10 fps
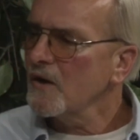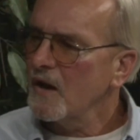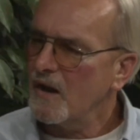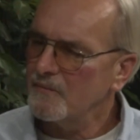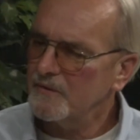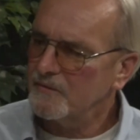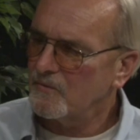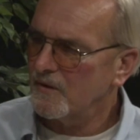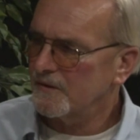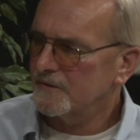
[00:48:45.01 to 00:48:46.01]
I really
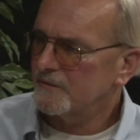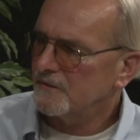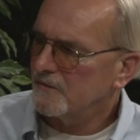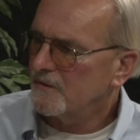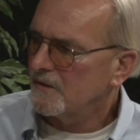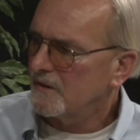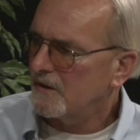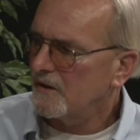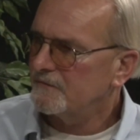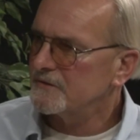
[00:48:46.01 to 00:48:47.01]
wanted to
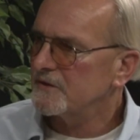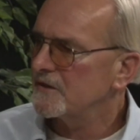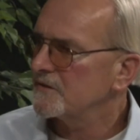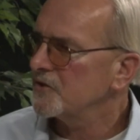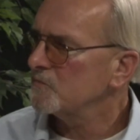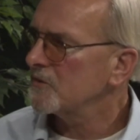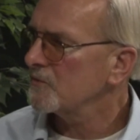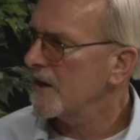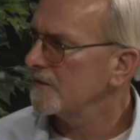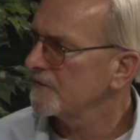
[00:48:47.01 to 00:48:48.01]
emphasize the human
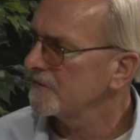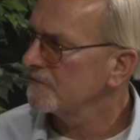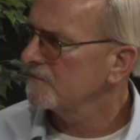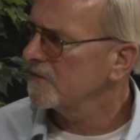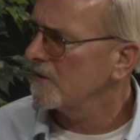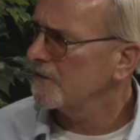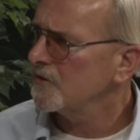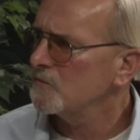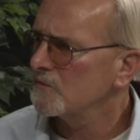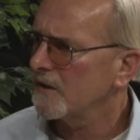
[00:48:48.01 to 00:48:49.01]
rights, you know, the
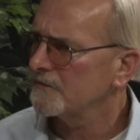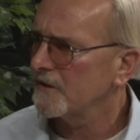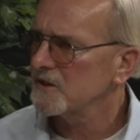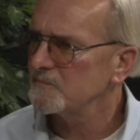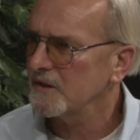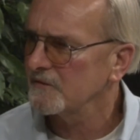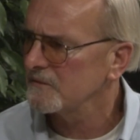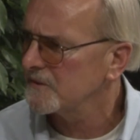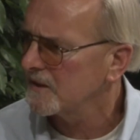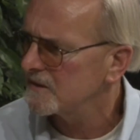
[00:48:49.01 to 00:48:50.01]
human rights aspect of it,
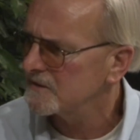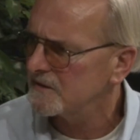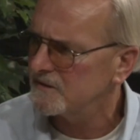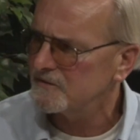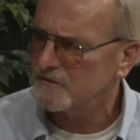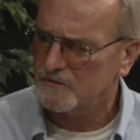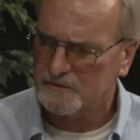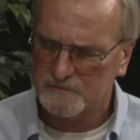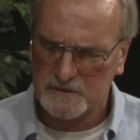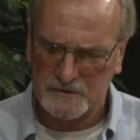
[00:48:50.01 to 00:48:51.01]
because it is so
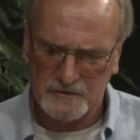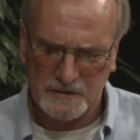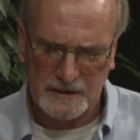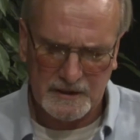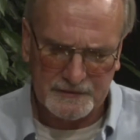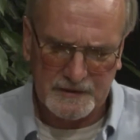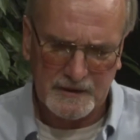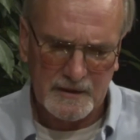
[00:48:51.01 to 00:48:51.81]
chilling, I think.